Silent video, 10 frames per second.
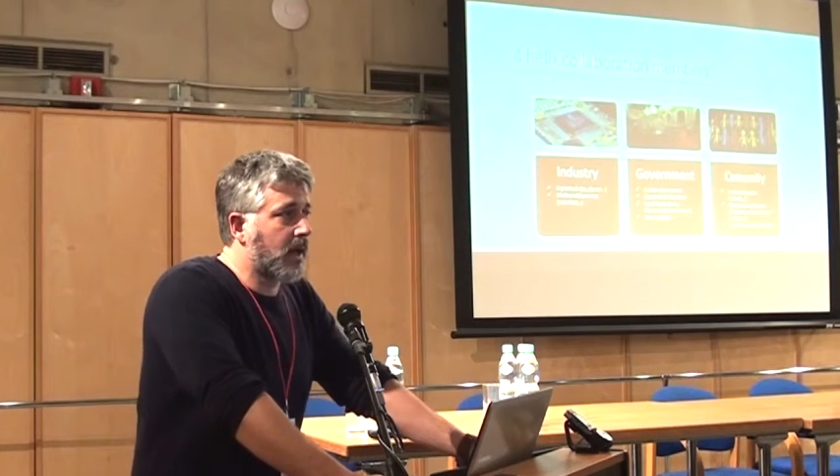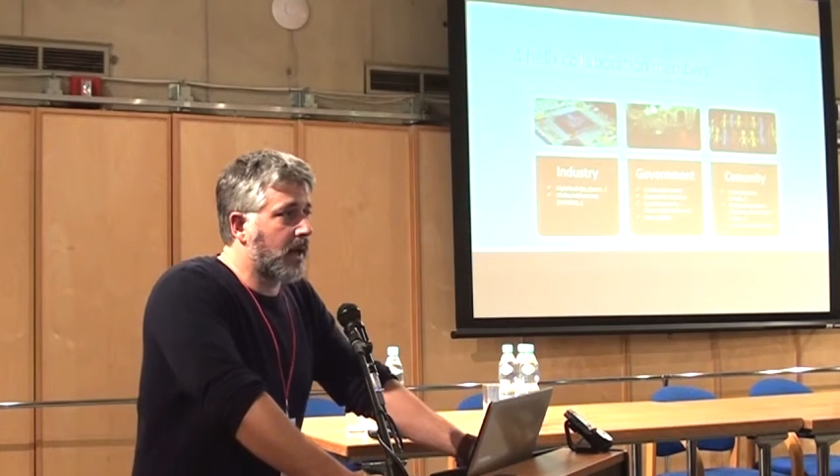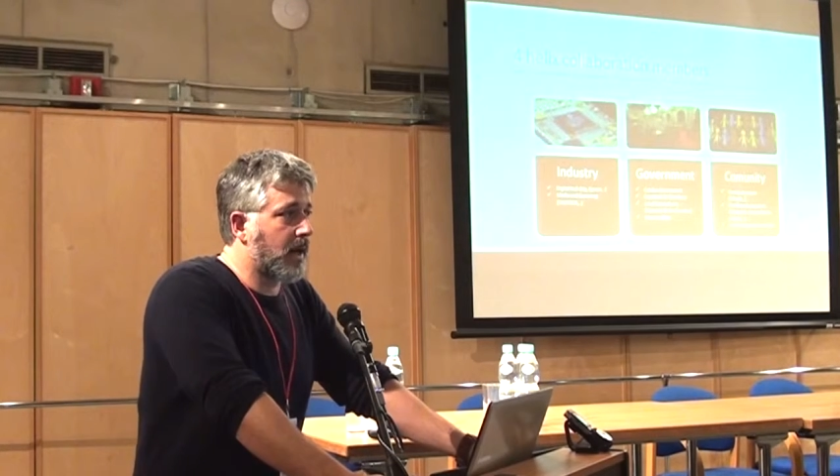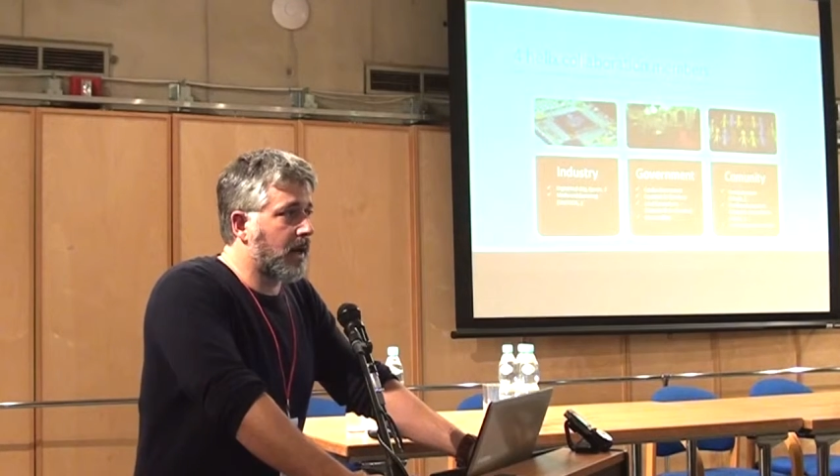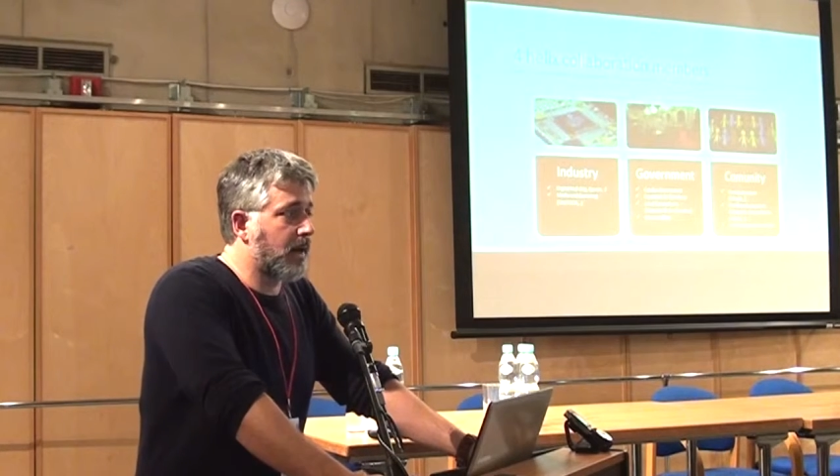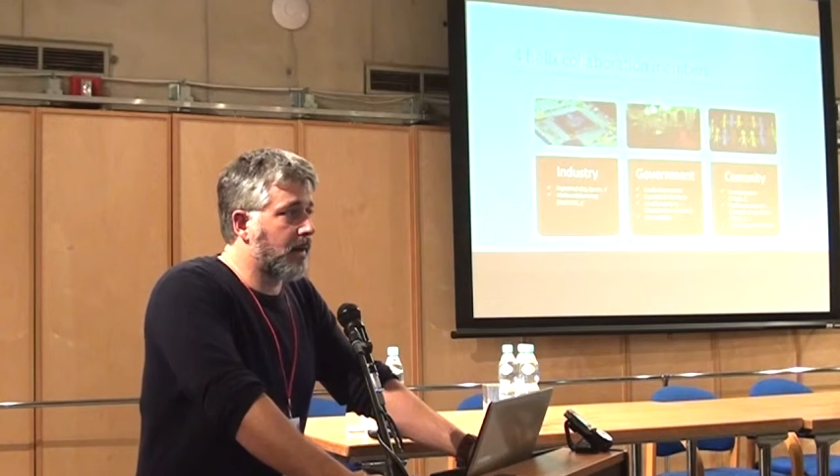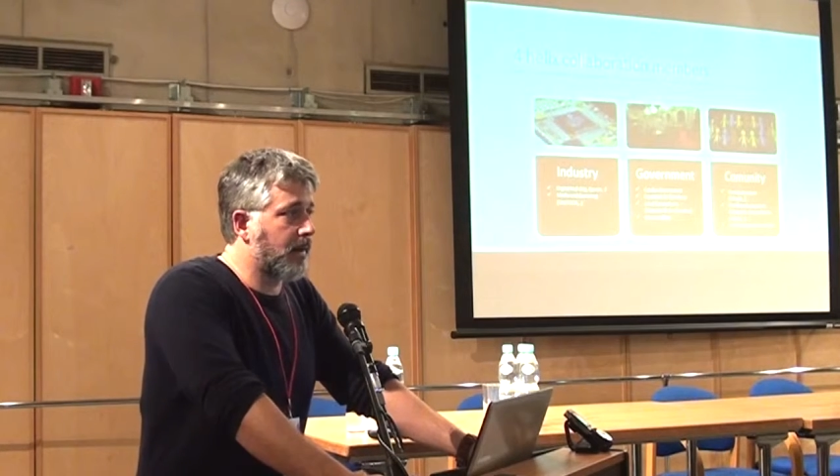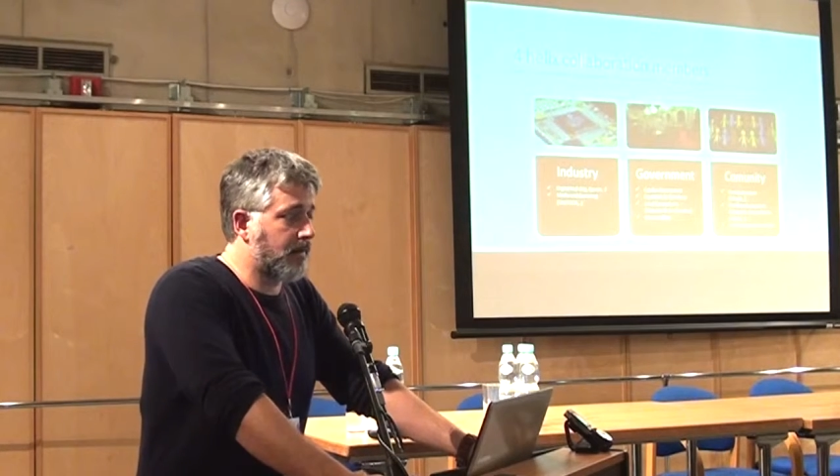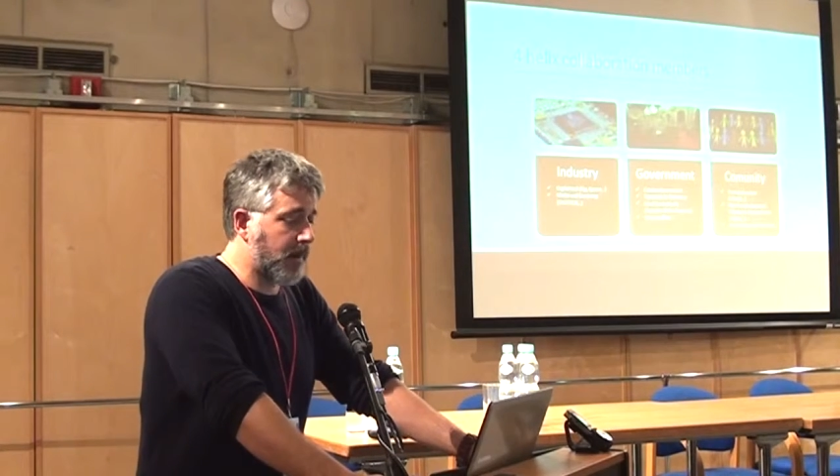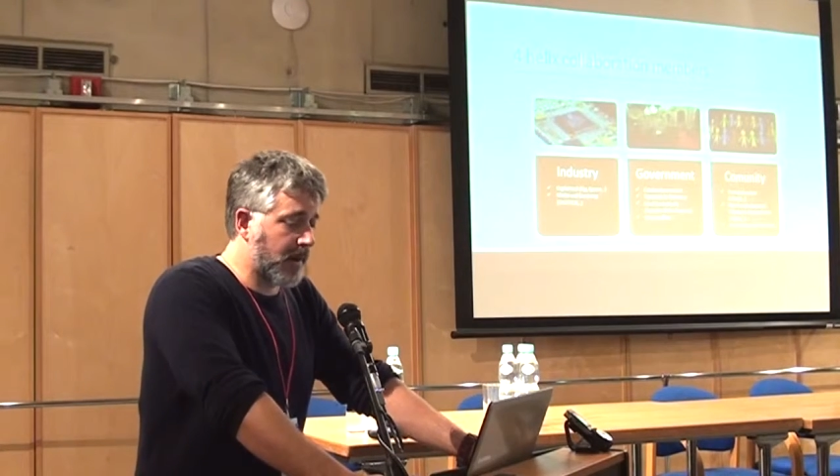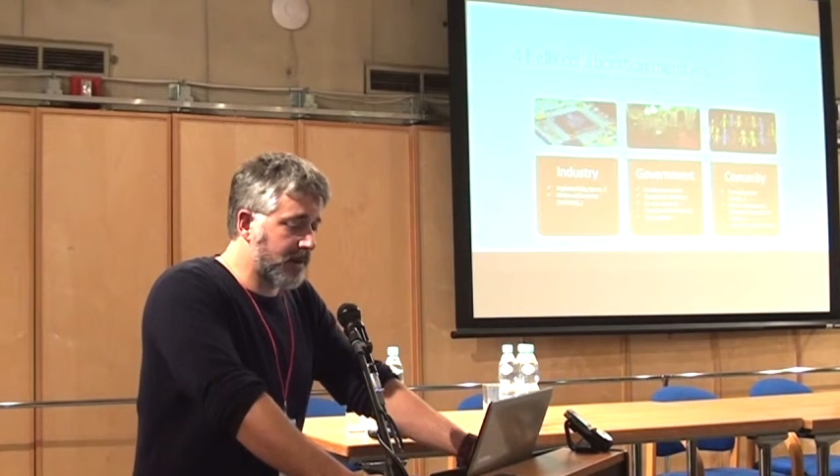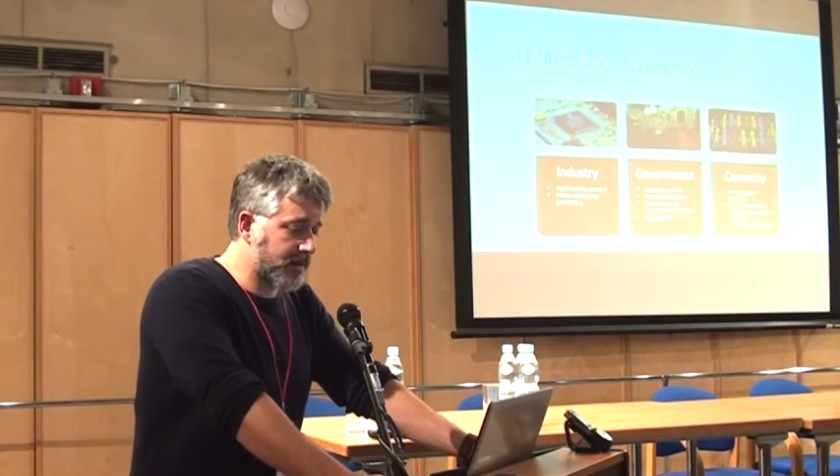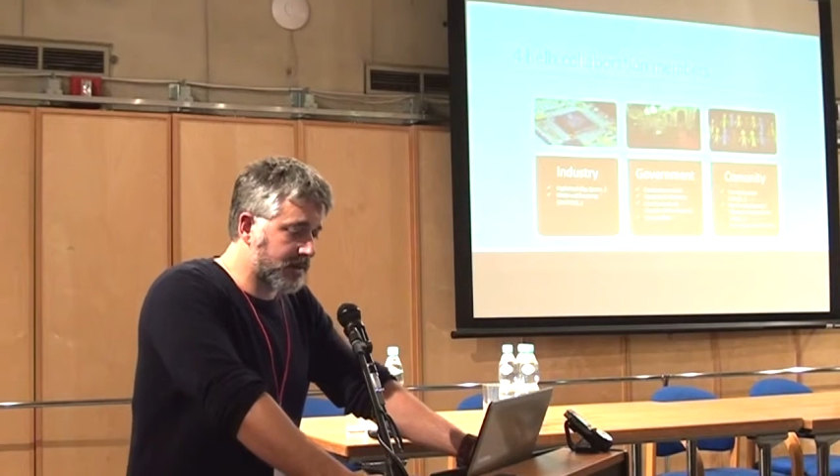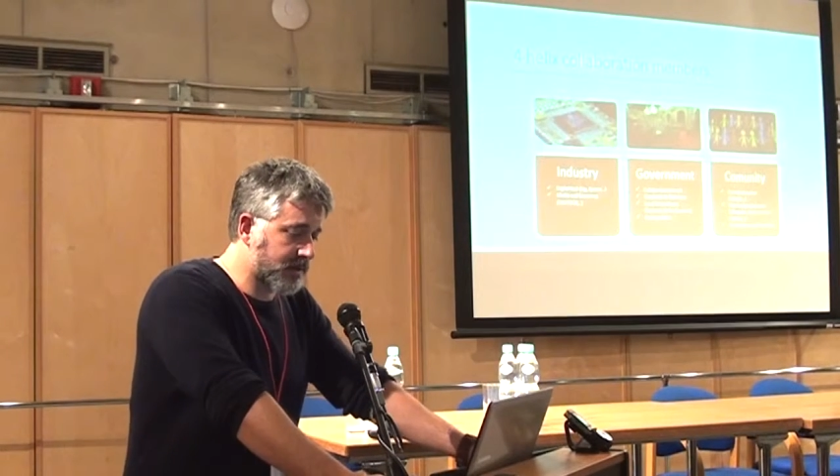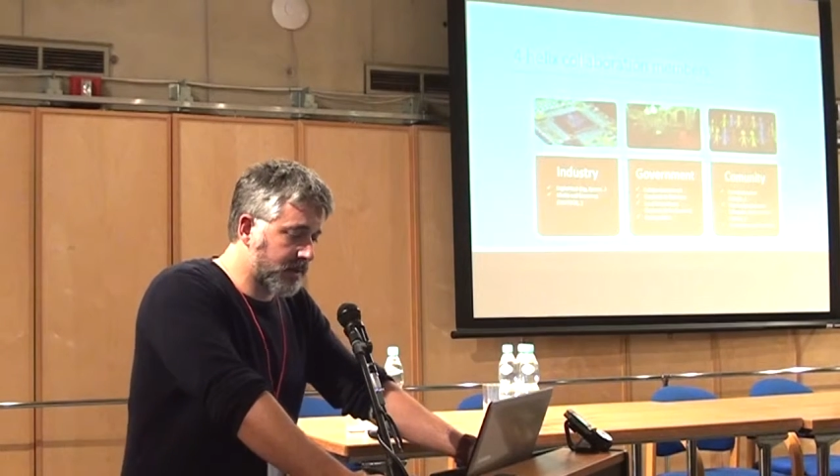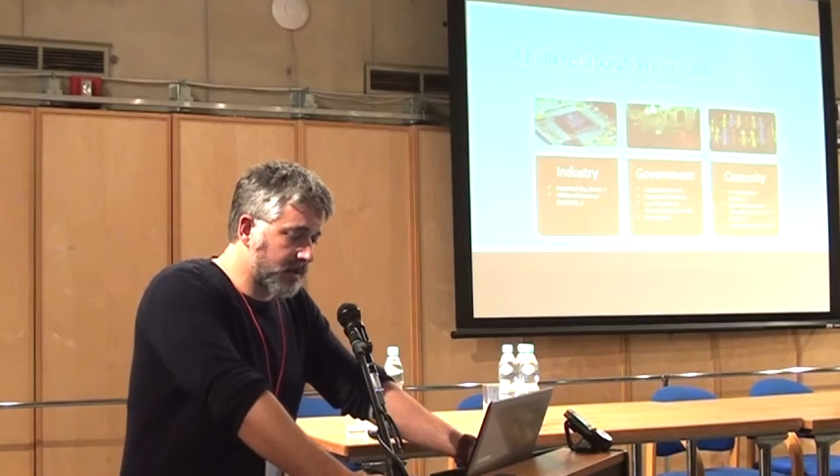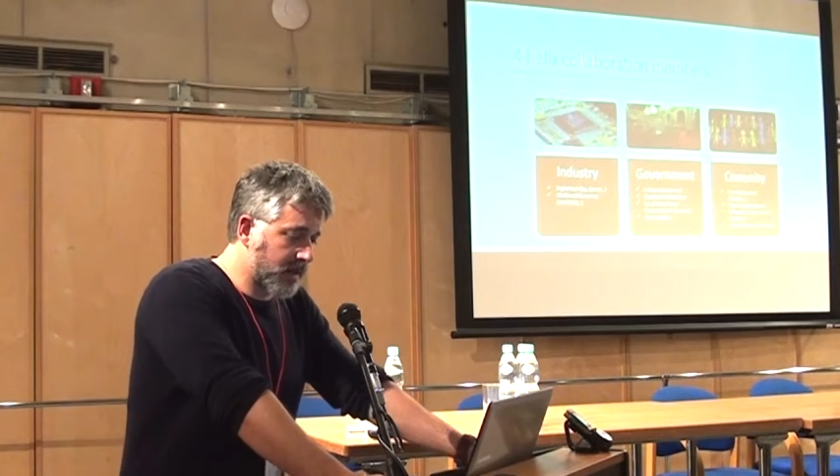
uh, partners,